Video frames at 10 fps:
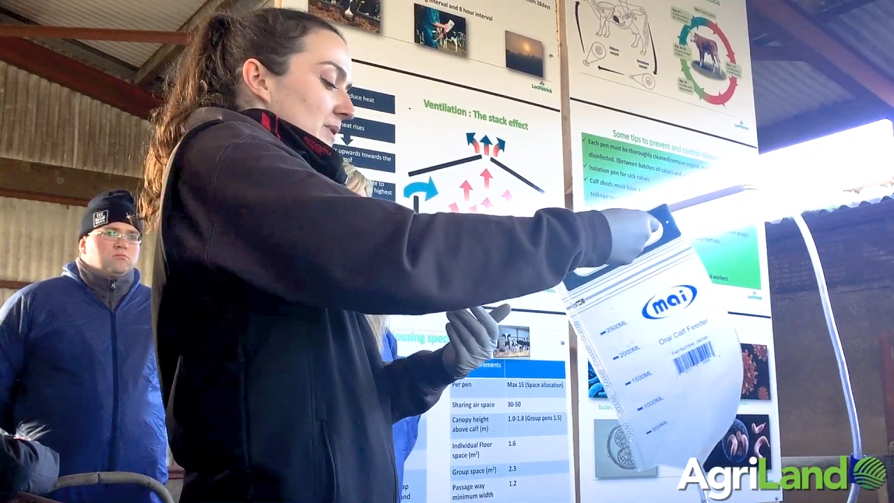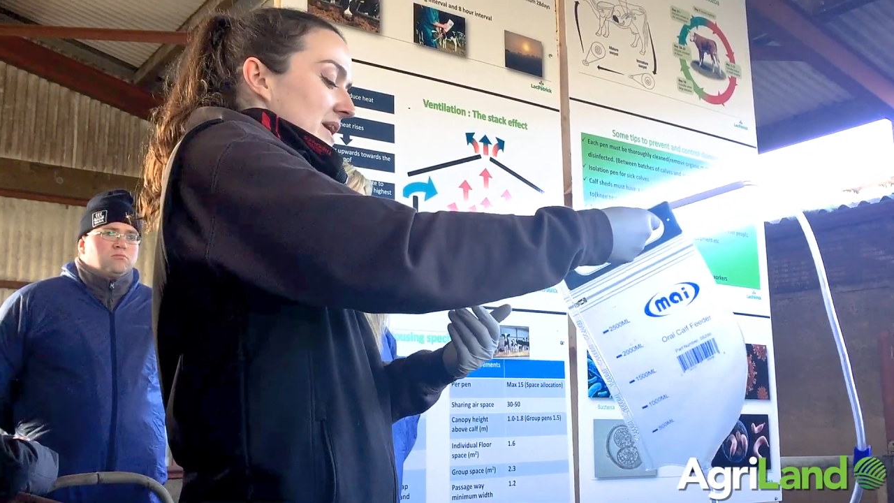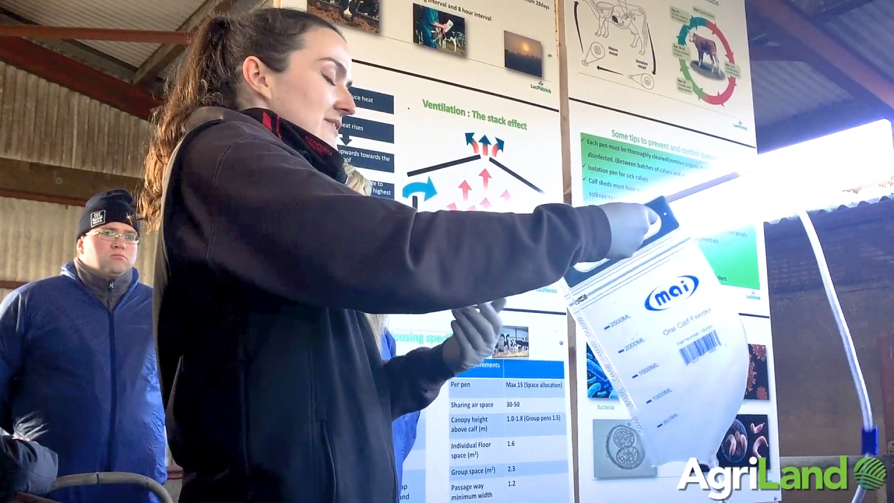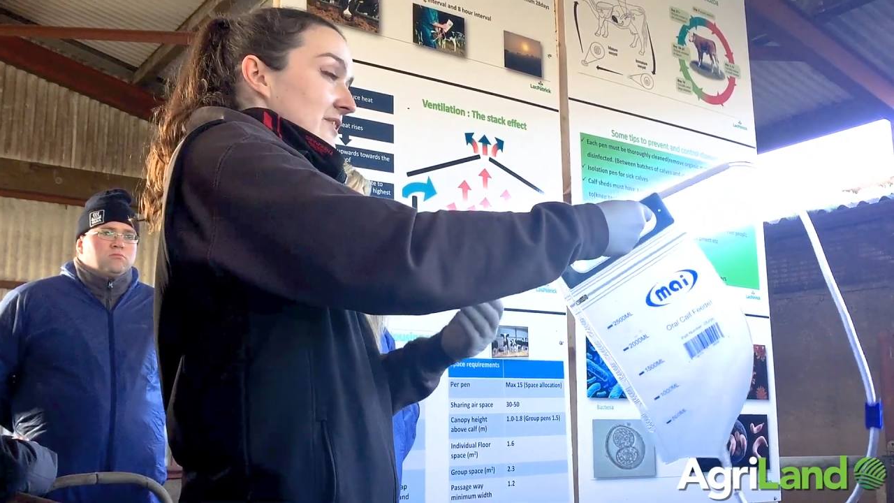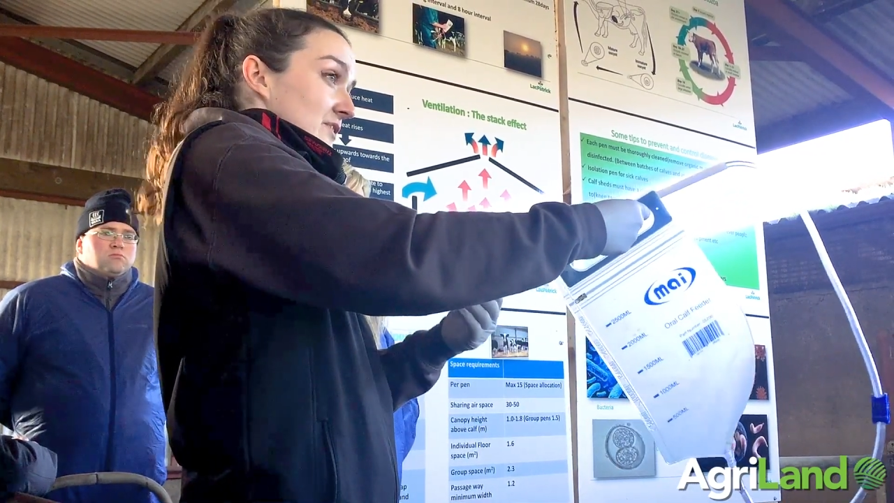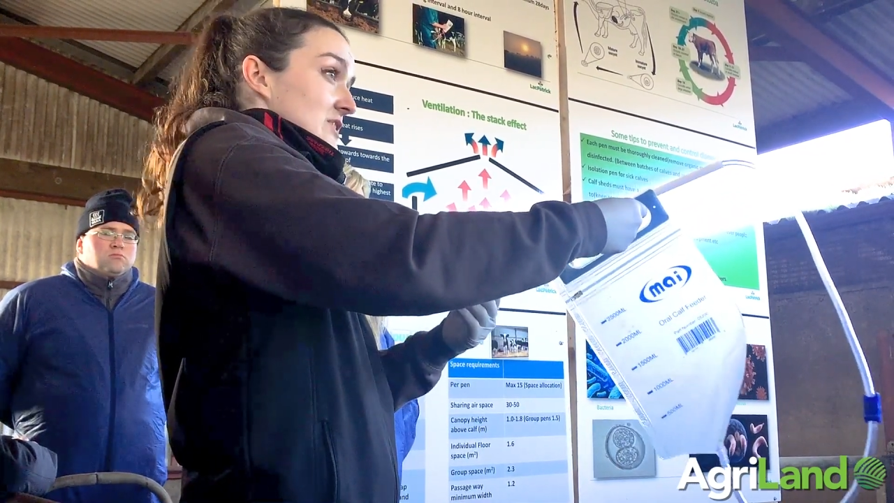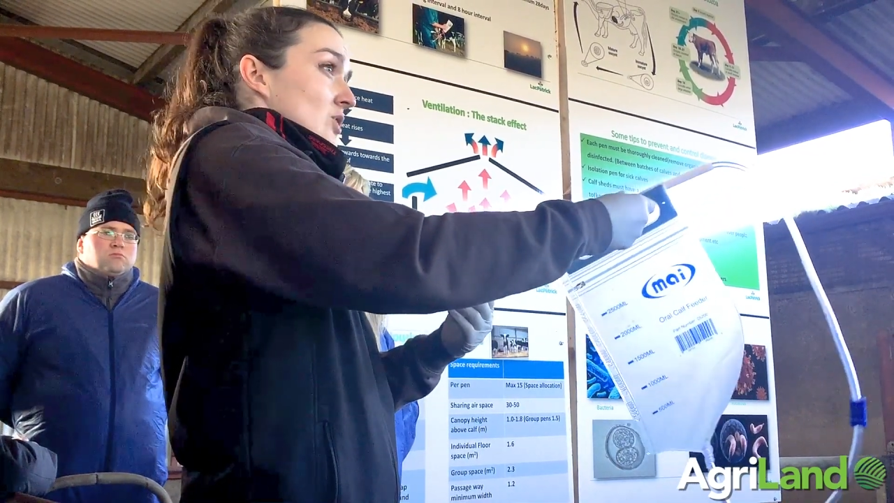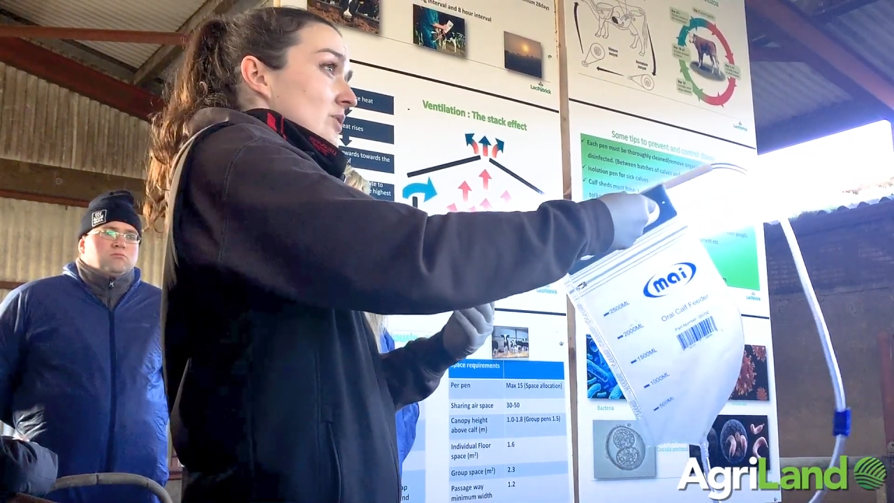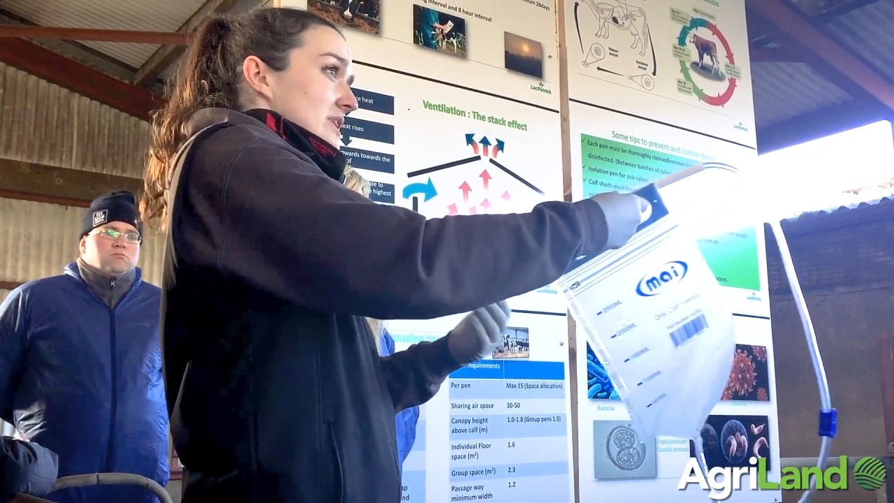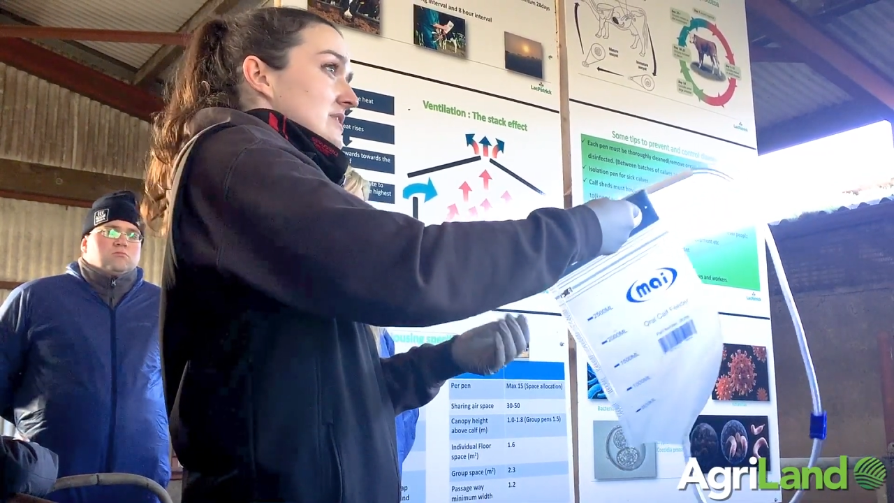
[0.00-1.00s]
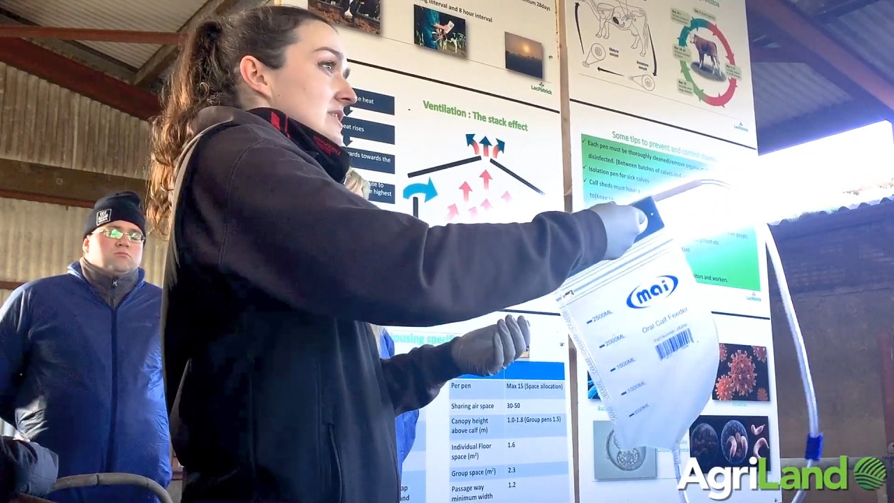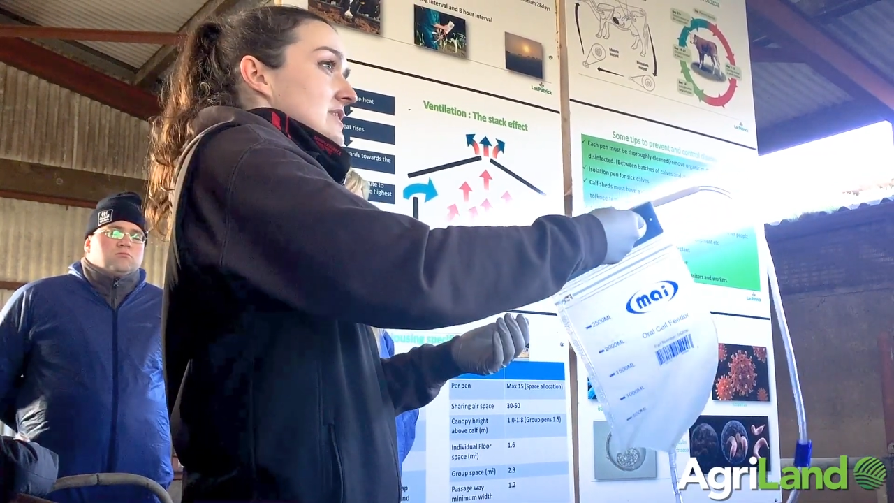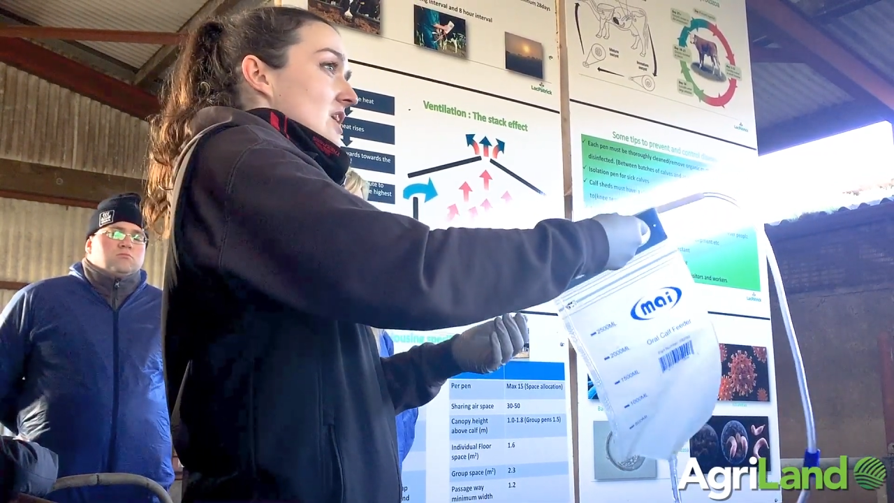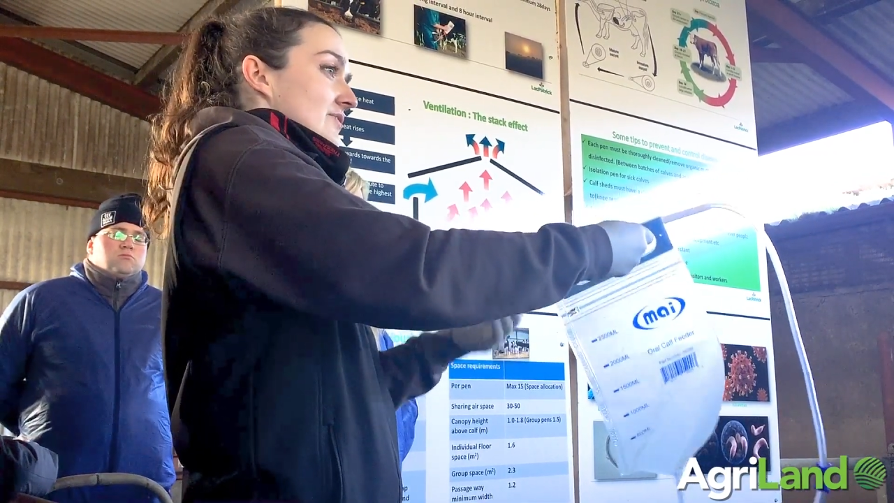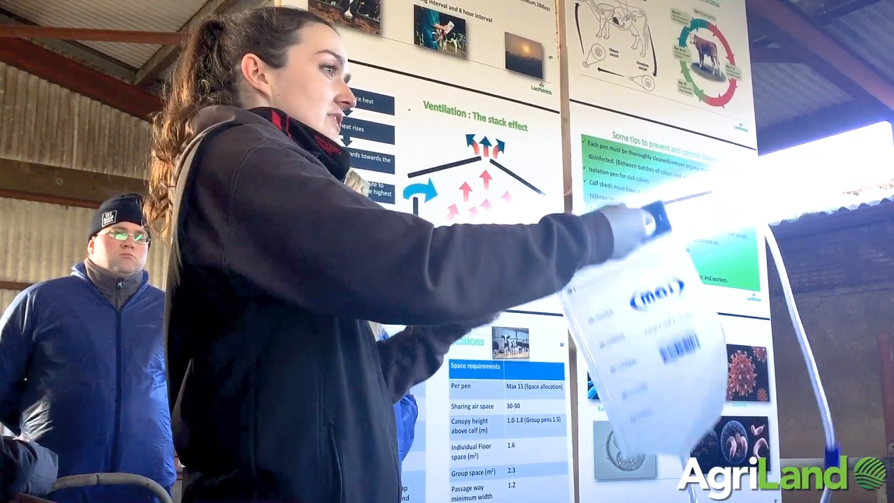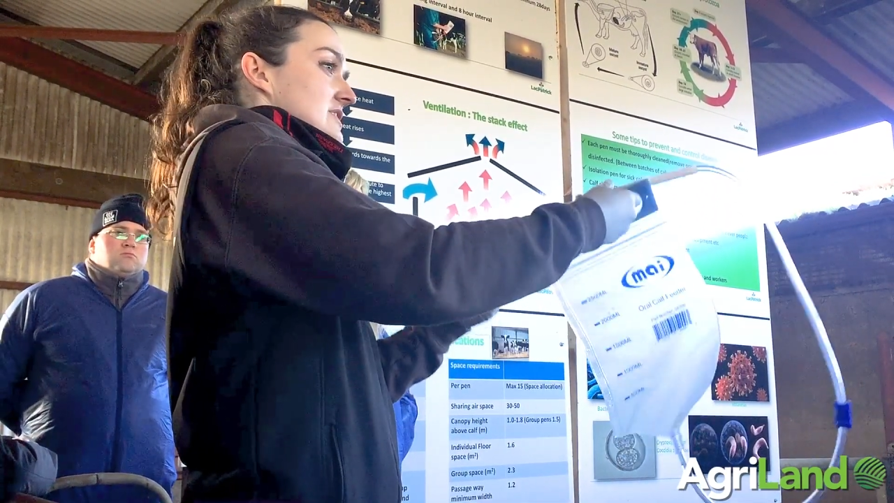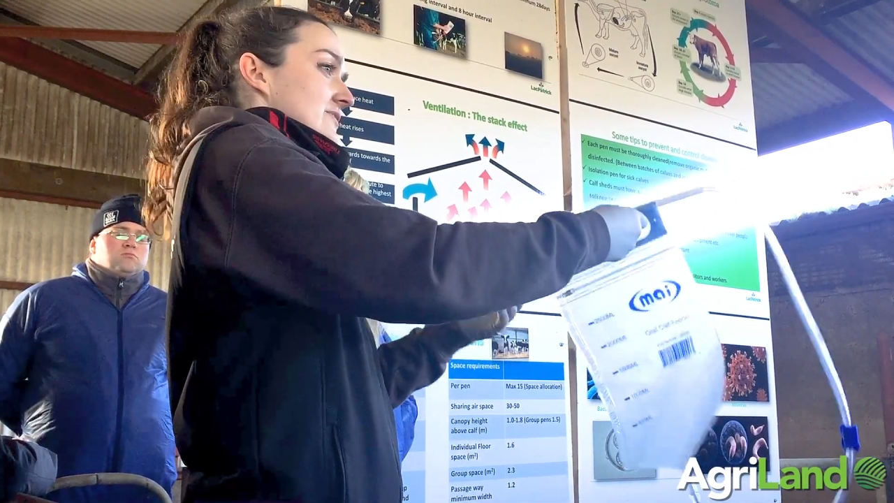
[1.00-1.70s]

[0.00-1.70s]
And if it's going into the esophagus,